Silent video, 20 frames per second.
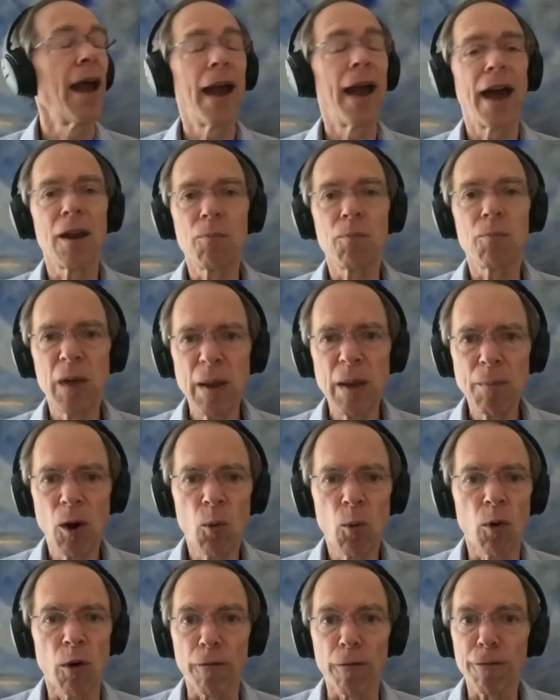And
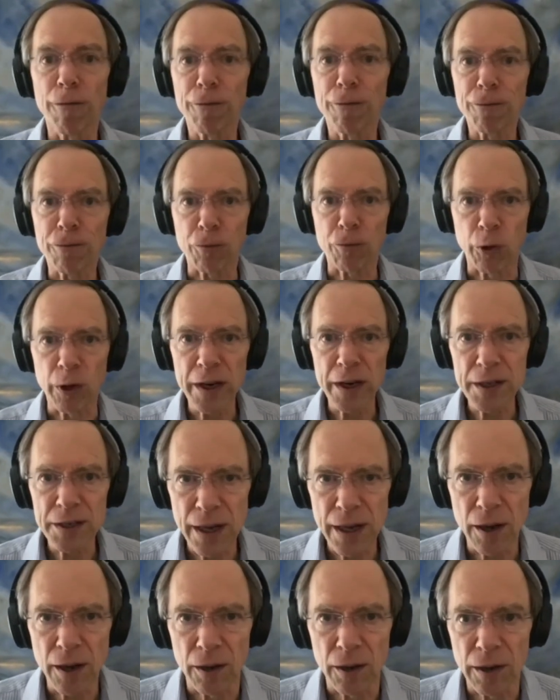people were
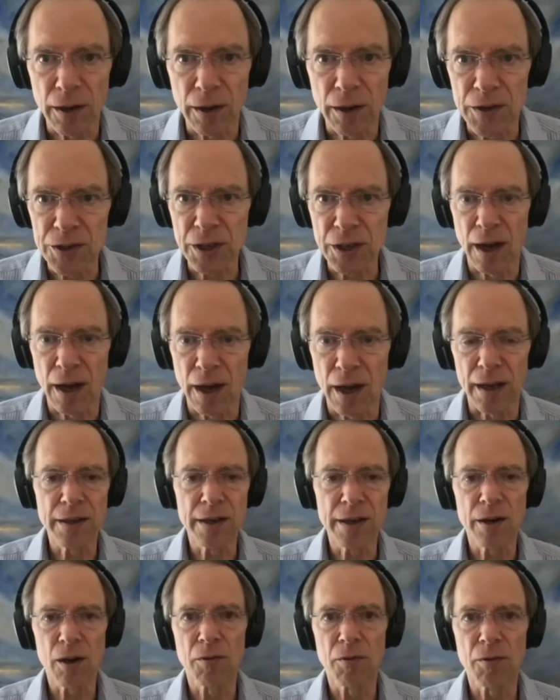freaked out. This guy he
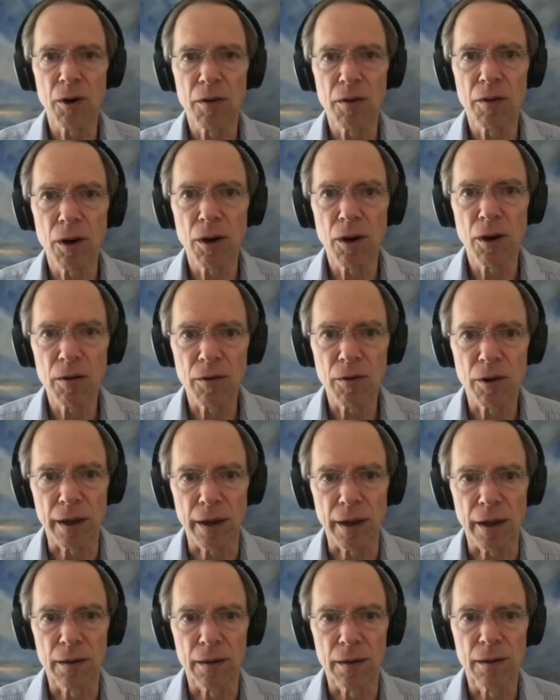did it over and over and over
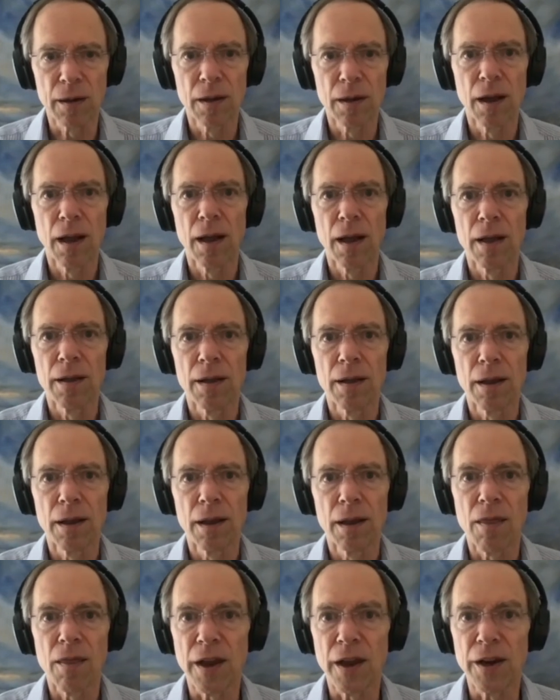again.
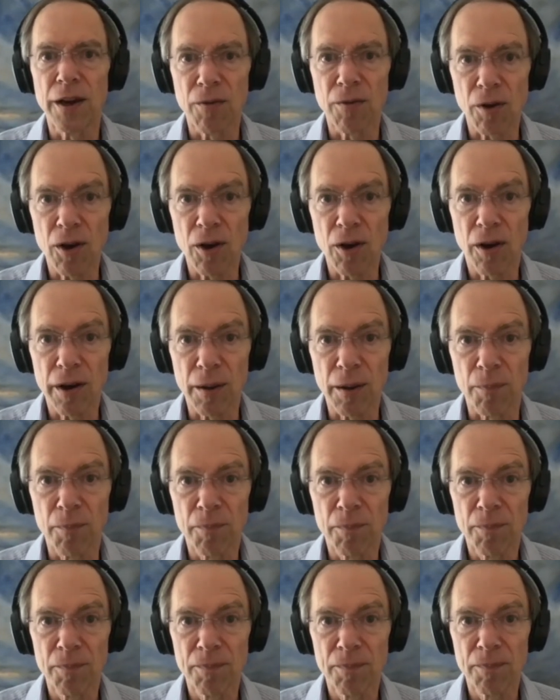They never caught
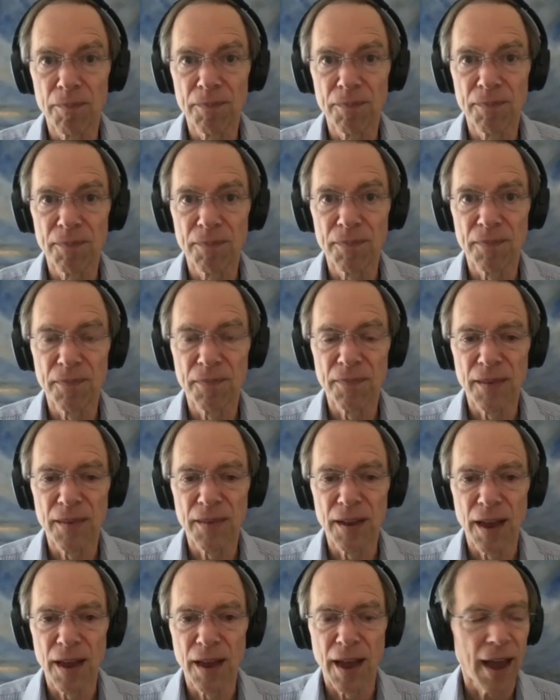him,
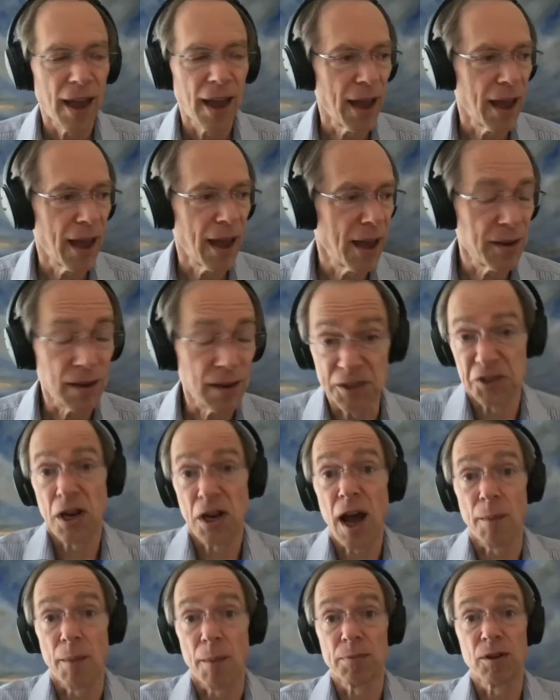and it
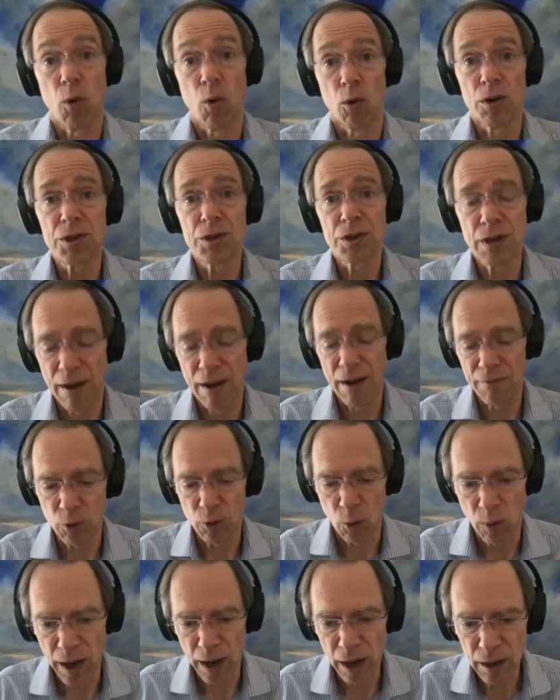stopped, of course,
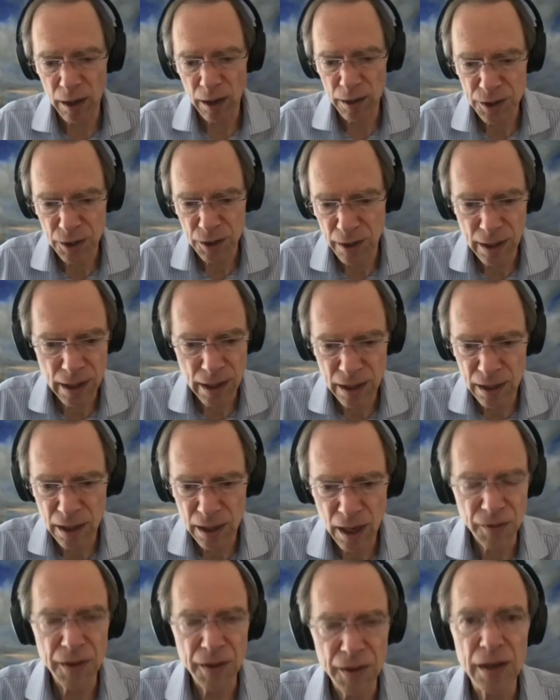after a while. So and, and
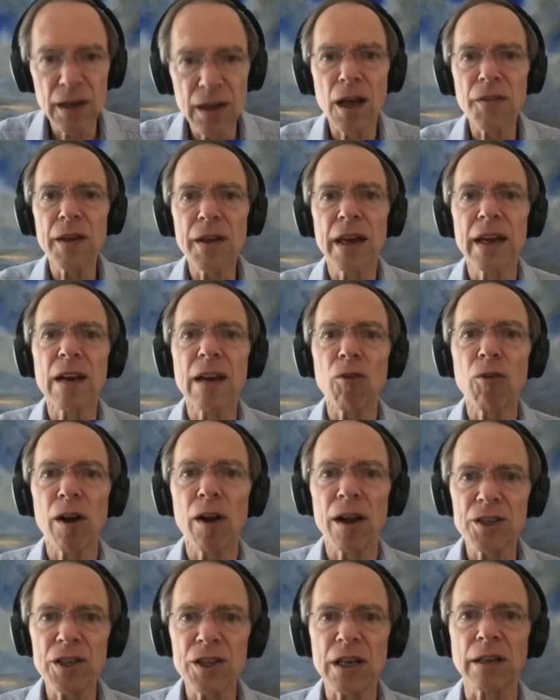nothing, nothing. It never
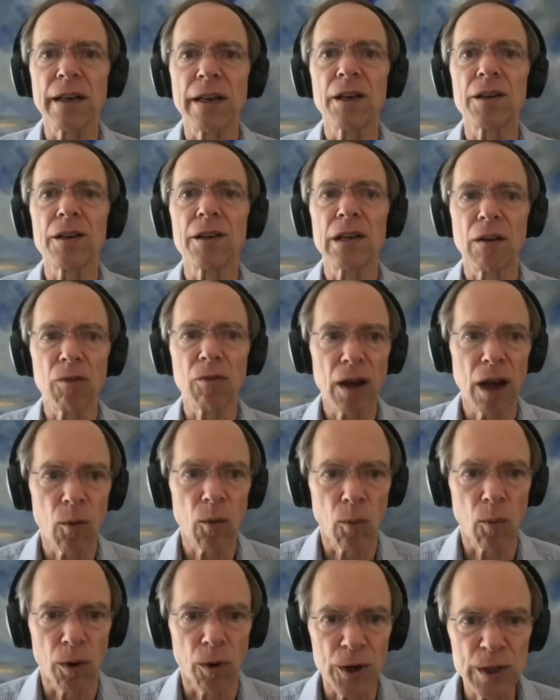escalated, never
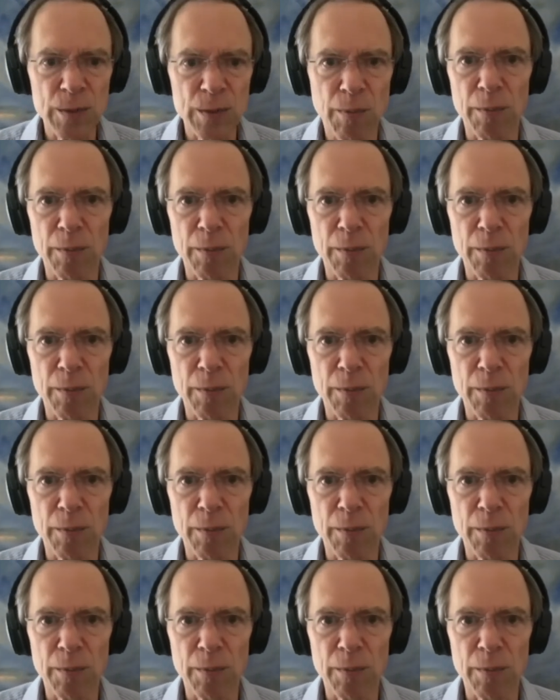got worse.